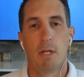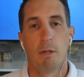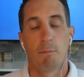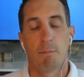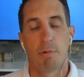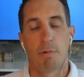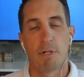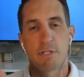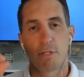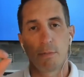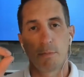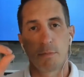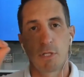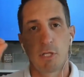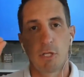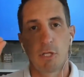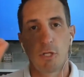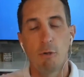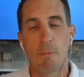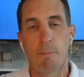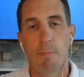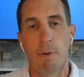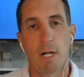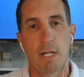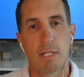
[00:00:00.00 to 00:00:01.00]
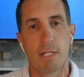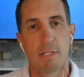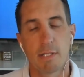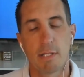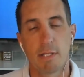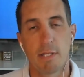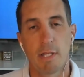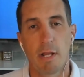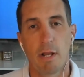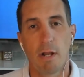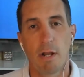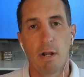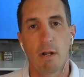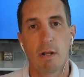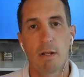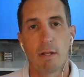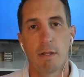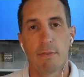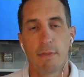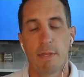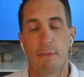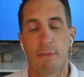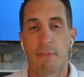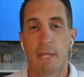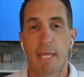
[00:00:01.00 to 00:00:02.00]
Put some coupons in there
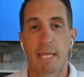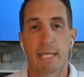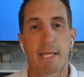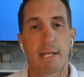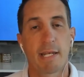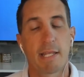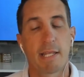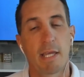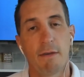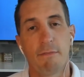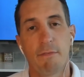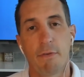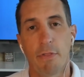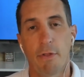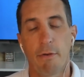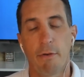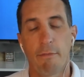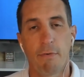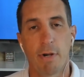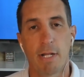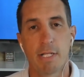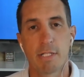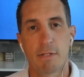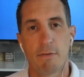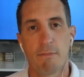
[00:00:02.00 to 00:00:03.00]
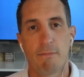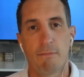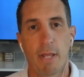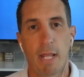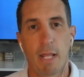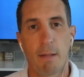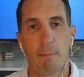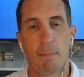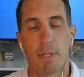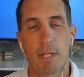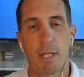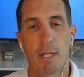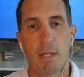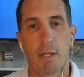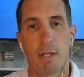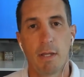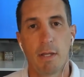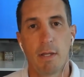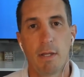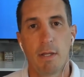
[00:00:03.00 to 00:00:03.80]
that they can give to their friends and family.